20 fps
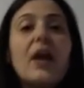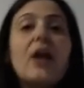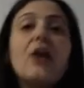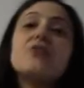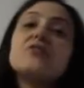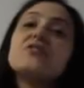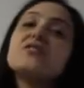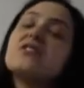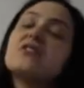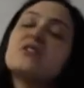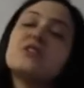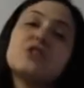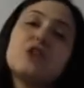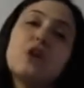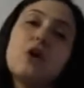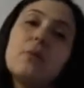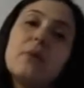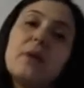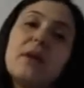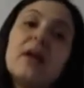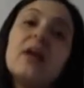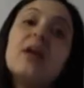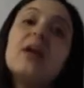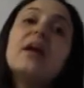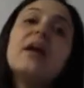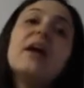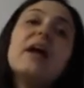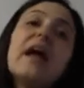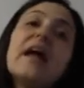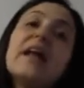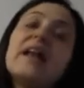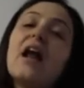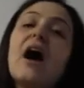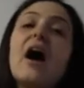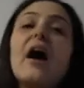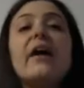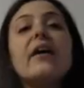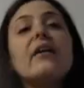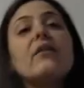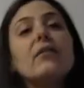It goes to the SCOBY and
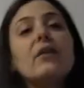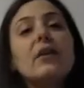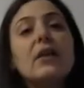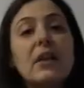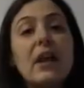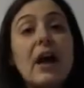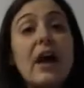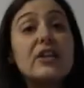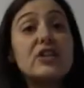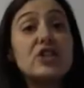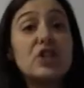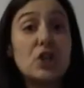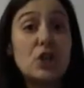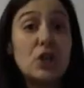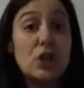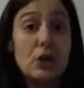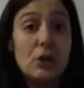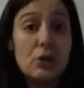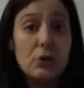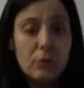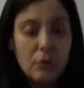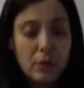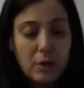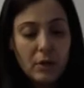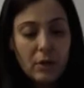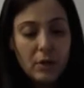not, not to you.